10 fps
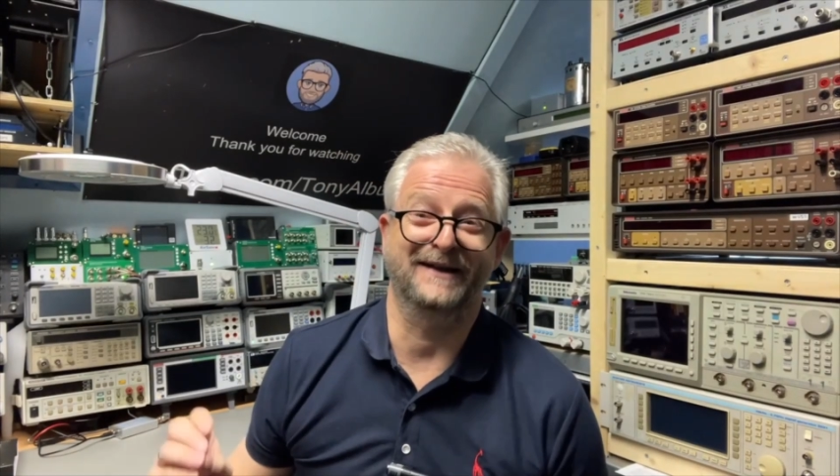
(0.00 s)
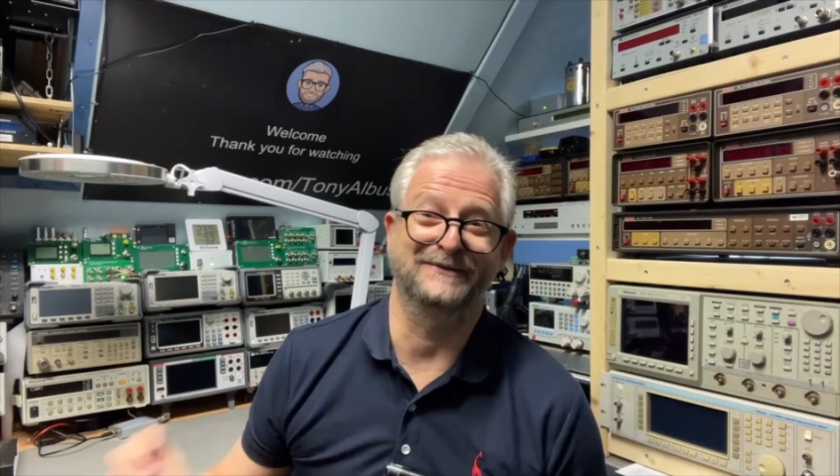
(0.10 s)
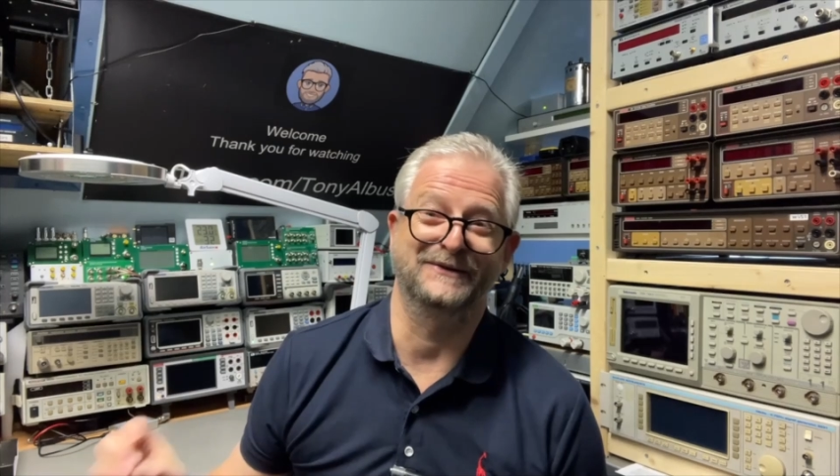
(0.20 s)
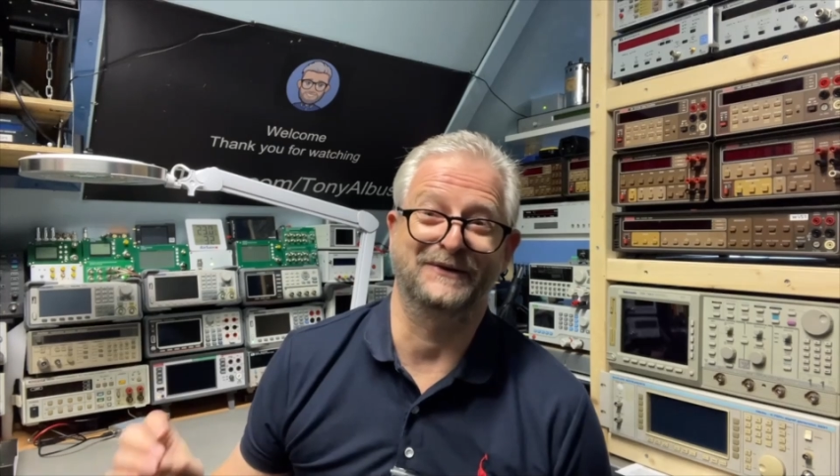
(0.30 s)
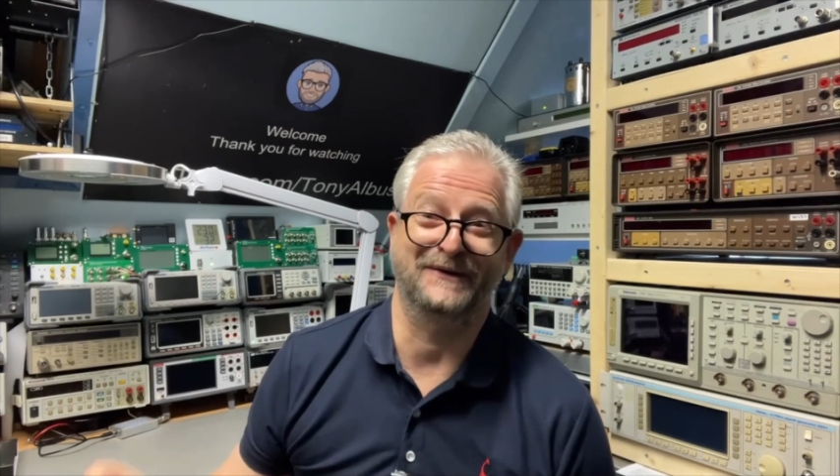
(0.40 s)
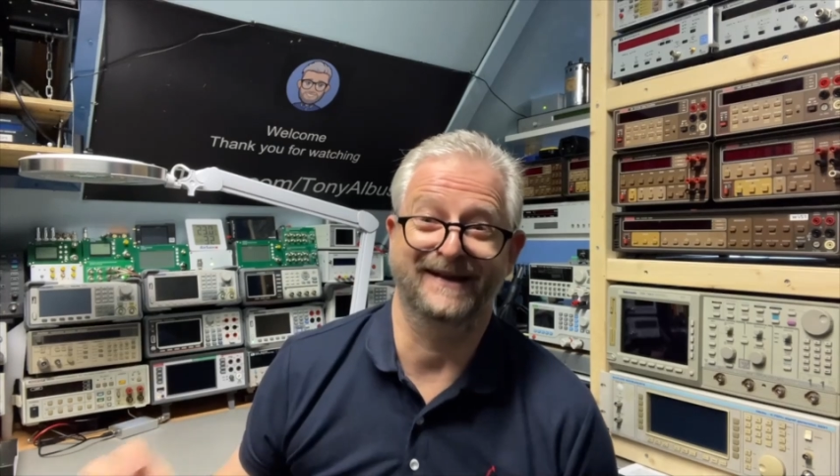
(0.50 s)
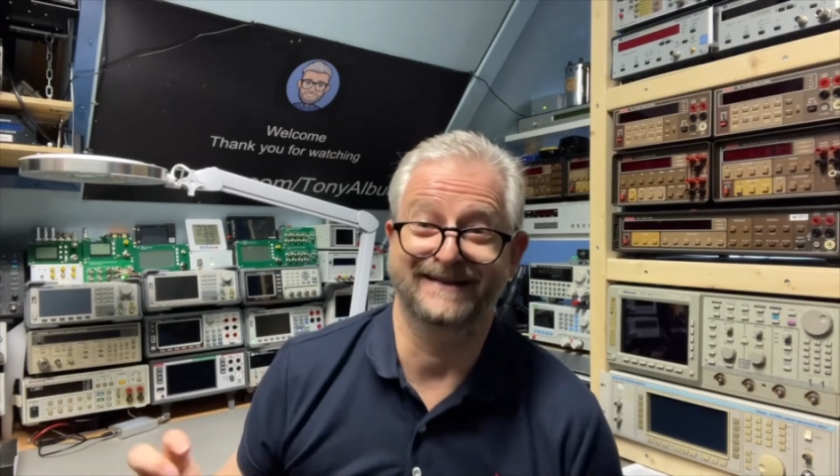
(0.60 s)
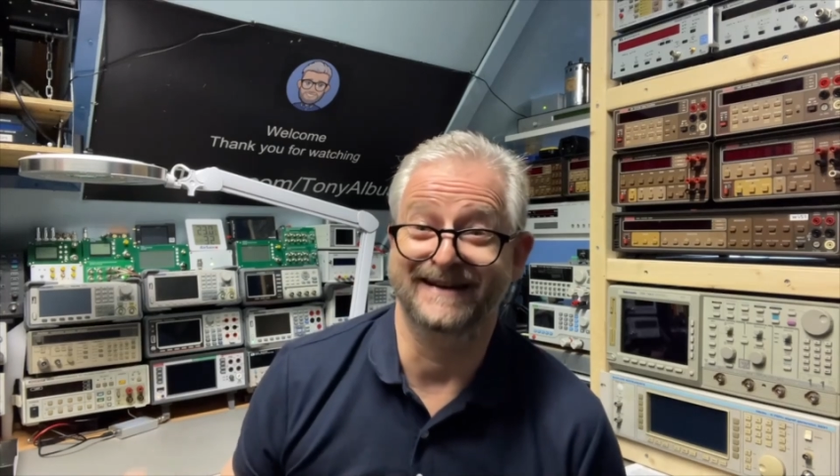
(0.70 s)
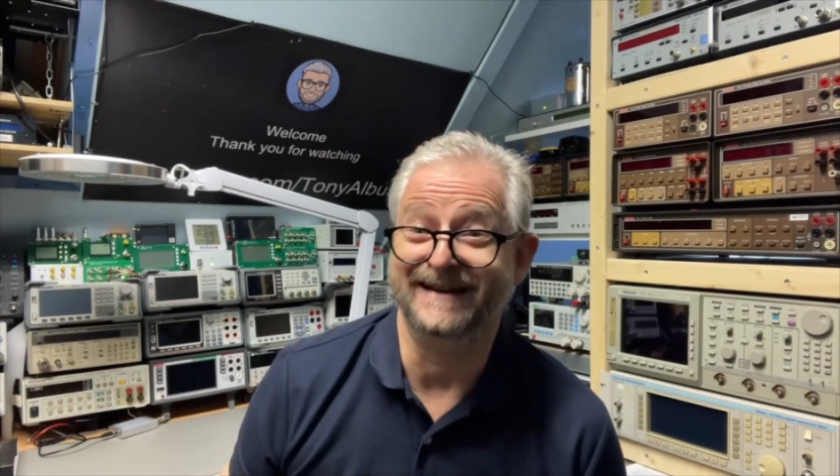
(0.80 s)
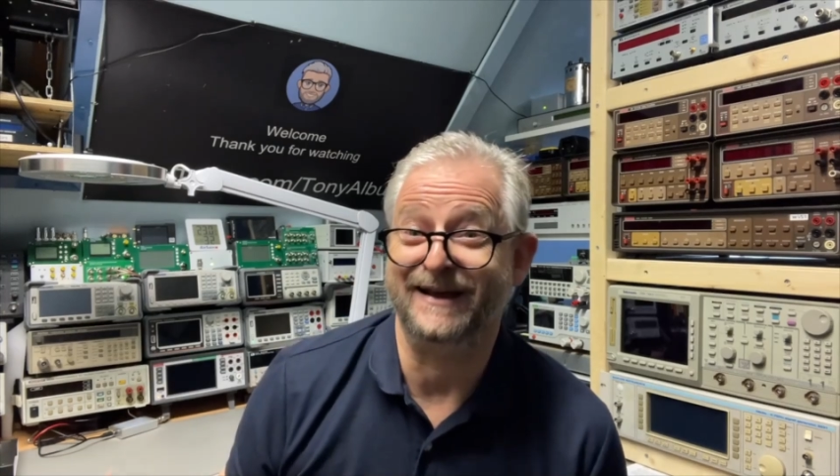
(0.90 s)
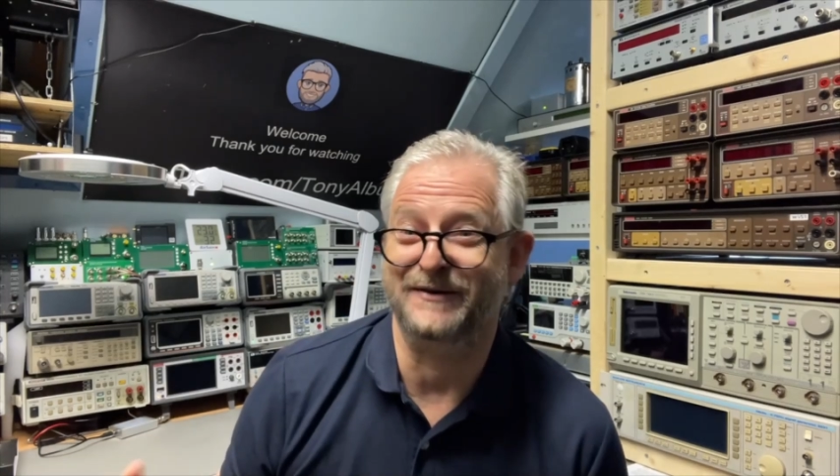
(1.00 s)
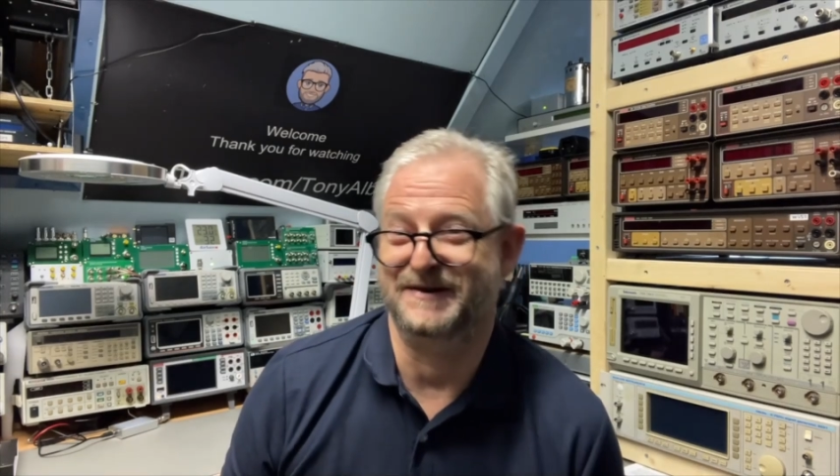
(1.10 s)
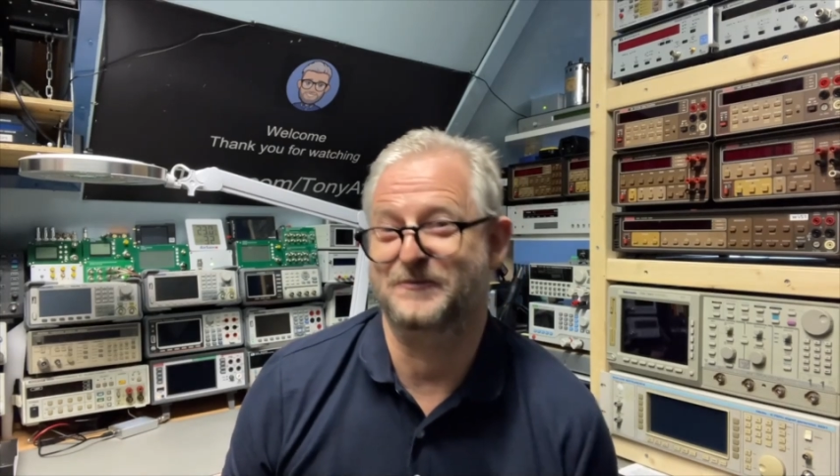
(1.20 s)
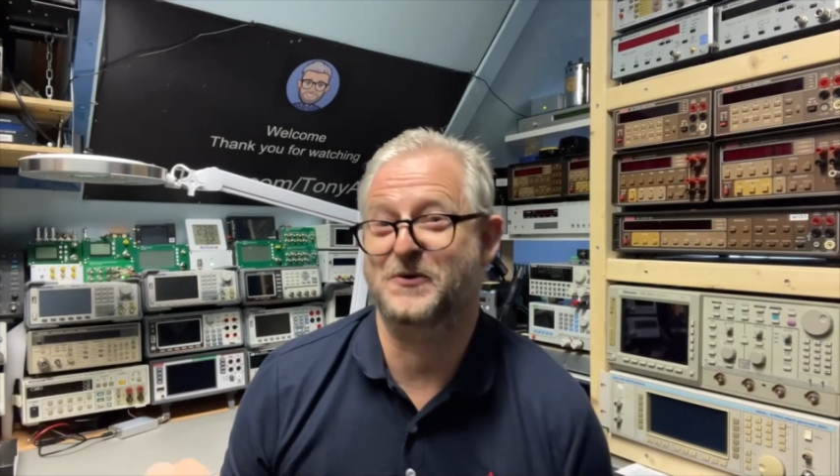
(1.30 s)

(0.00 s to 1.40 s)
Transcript: I thought, okay, then I'm gonna